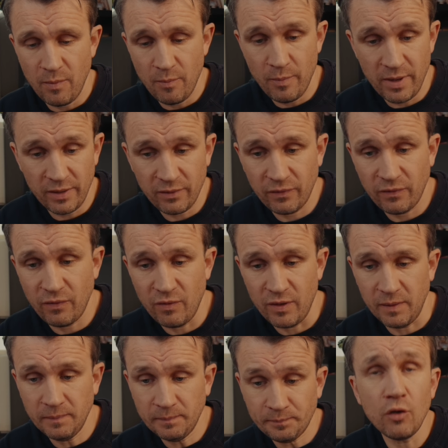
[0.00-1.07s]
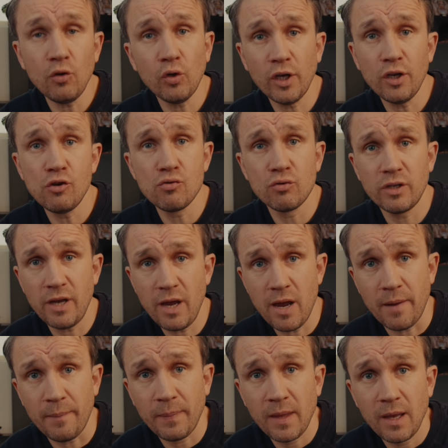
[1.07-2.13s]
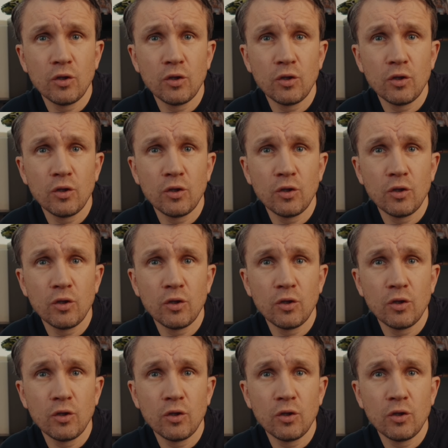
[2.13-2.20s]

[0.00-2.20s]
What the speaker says: Method 3, you can use AI.